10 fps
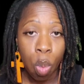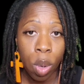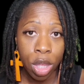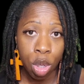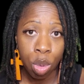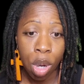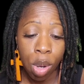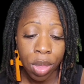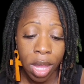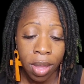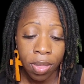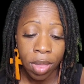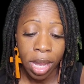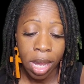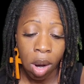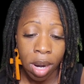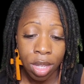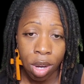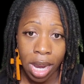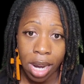when you know that they are
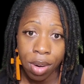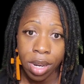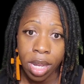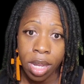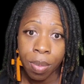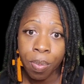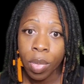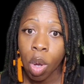in your area,